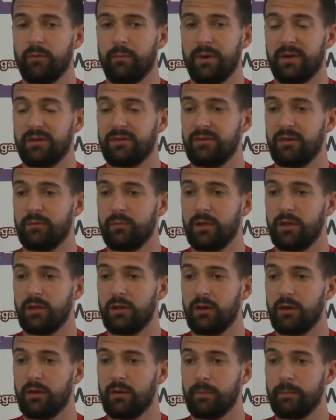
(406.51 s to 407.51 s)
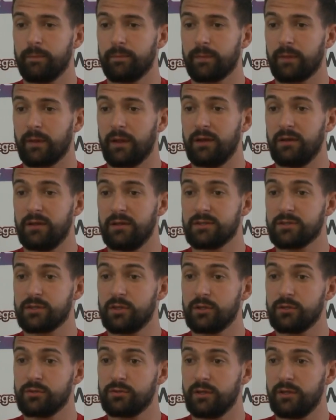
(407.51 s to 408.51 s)
best team in this
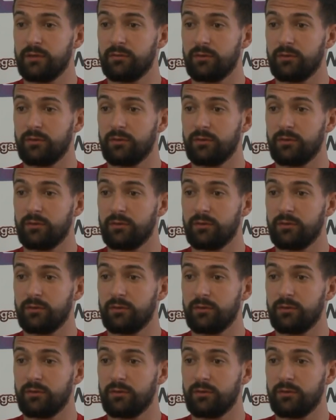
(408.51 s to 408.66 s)
country.